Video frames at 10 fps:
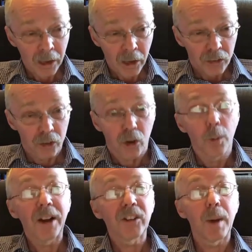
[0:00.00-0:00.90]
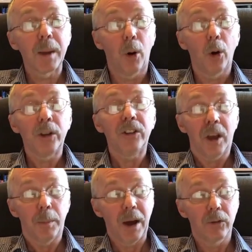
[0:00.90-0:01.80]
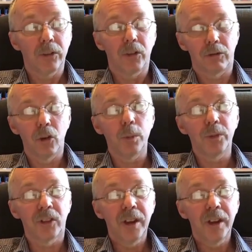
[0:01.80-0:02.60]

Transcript: So going back to my point about the troops,